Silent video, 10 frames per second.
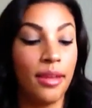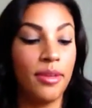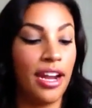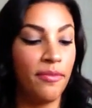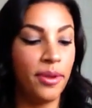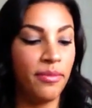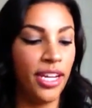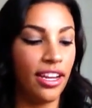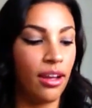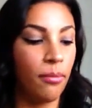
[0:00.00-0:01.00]
I mean, I've been
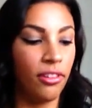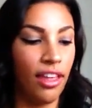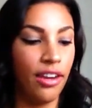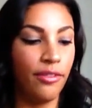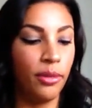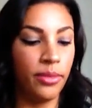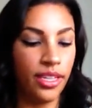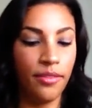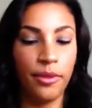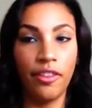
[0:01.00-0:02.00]
picking up a lot of them
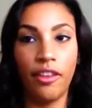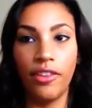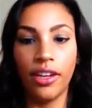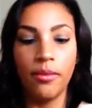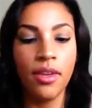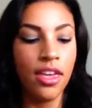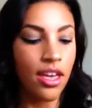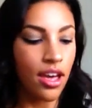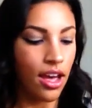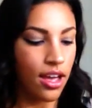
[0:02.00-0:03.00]
and I've been loving
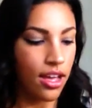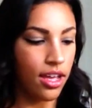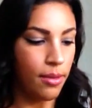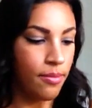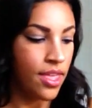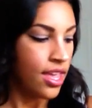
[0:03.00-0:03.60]
them.